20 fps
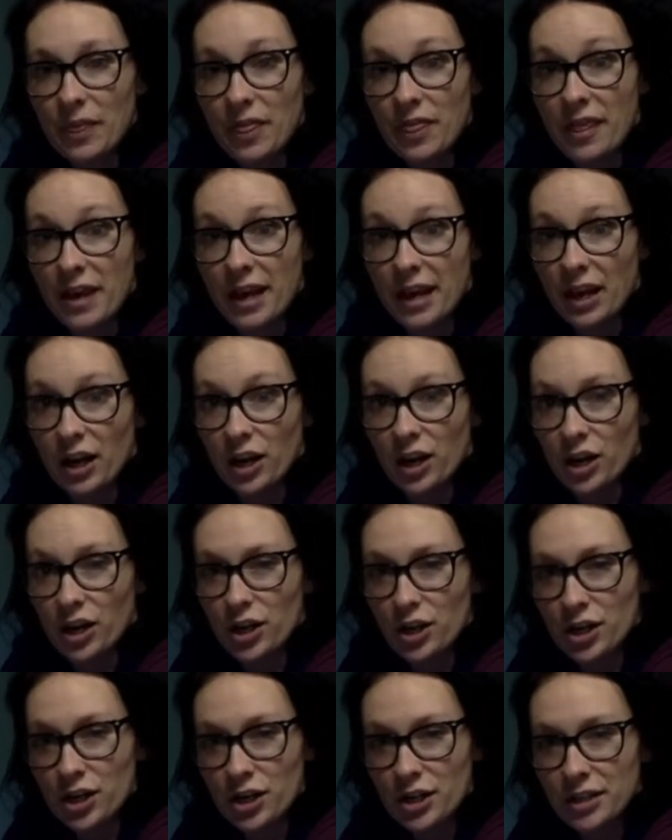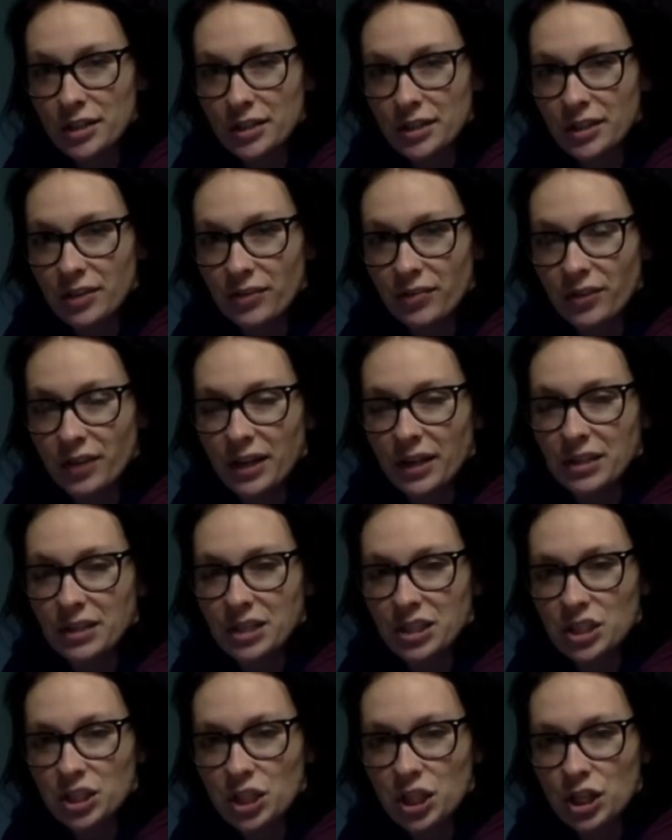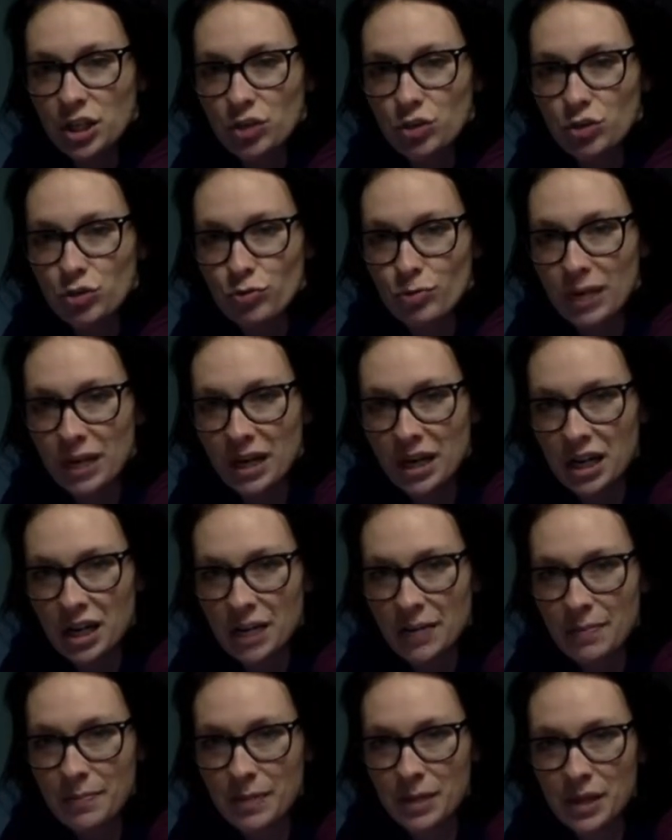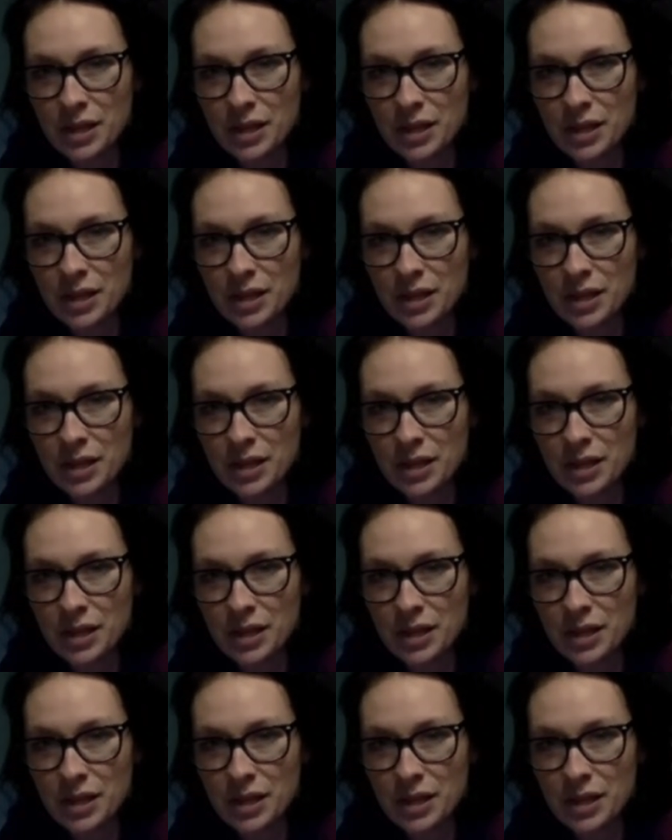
there. See if I can stand you back up.